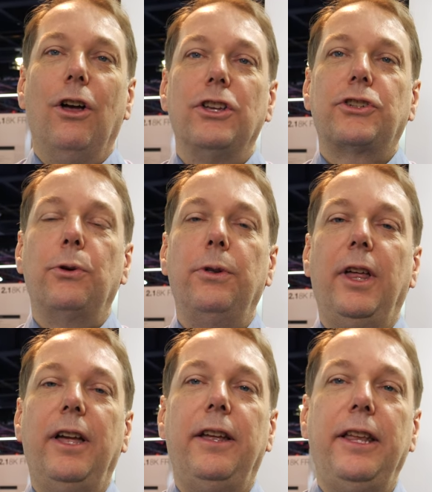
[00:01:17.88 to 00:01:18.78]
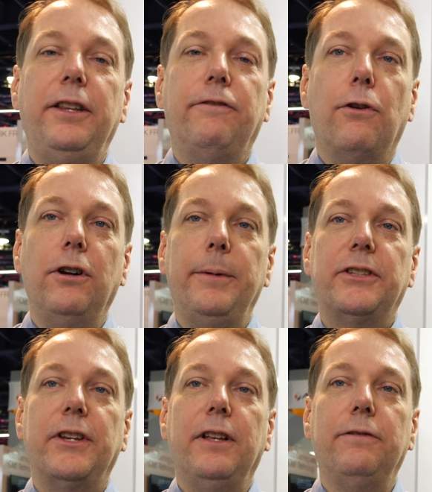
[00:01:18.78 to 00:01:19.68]
So in the forum
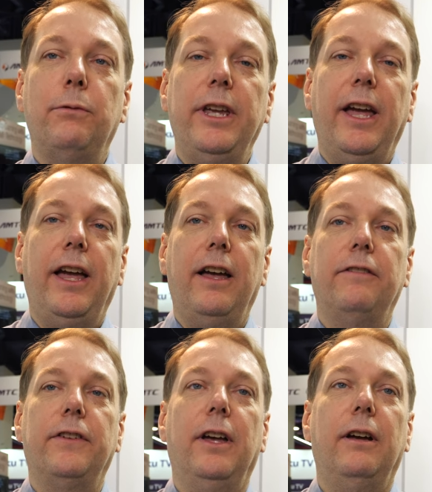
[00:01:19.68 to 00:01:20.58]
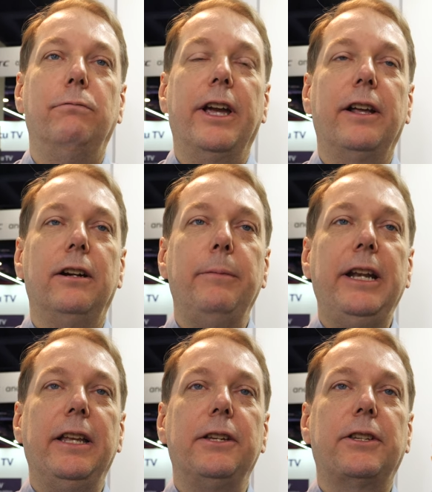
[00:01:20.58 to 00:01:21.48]
itself, we have regular
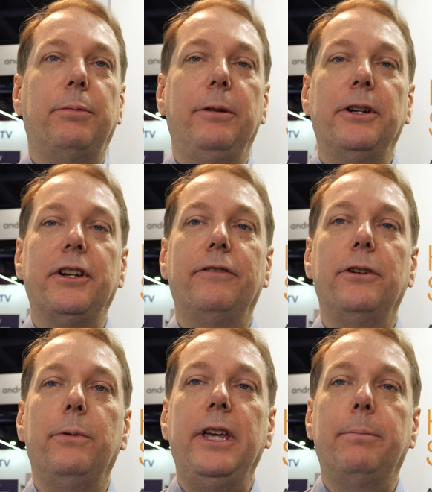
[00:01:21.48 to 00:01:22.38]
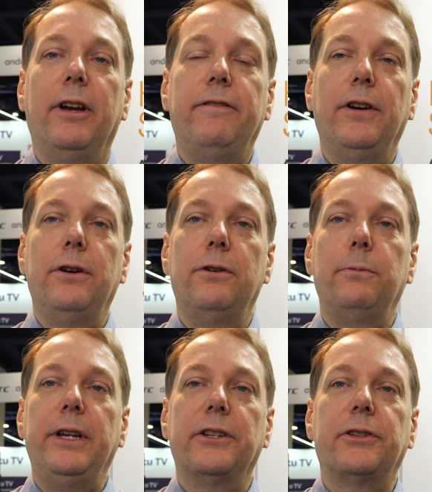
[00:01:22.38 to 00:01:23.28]
meetings pretty much every week by
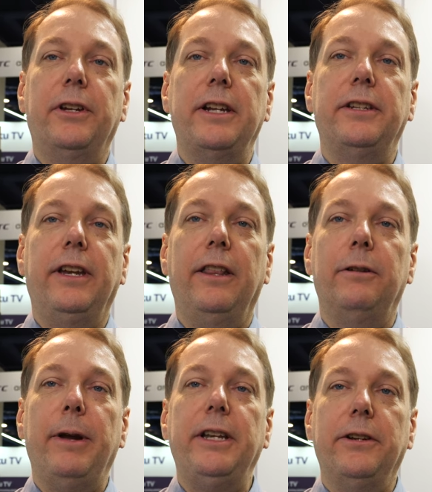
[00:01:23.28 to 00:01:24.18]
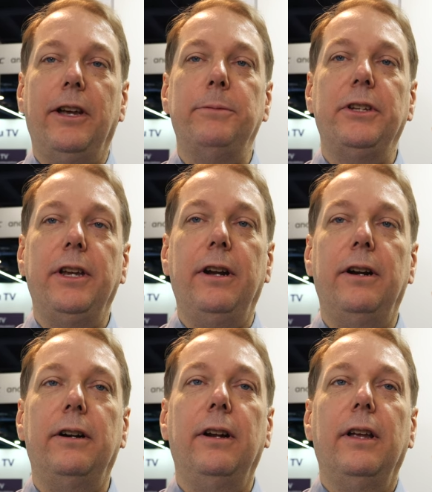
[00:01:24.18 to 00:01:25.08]
phone. We also get together many times a
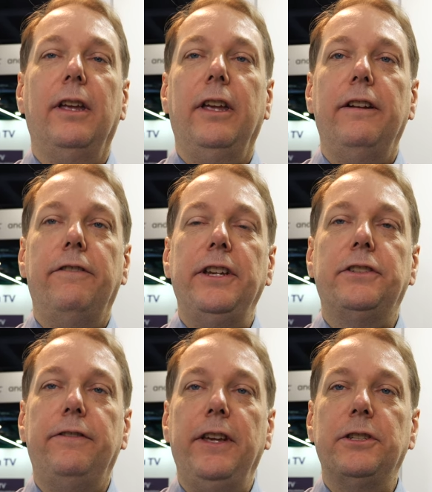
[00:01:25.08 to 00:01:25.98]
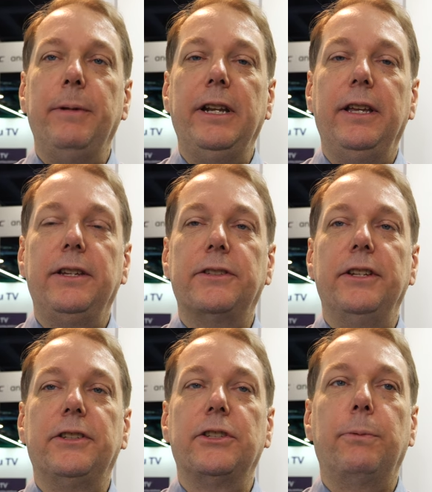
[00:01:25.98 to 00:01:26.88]
year in face-to-face meetings,
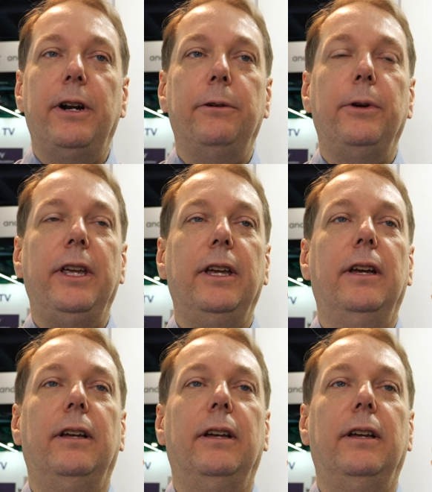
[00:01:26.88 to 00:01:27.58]
and this is where we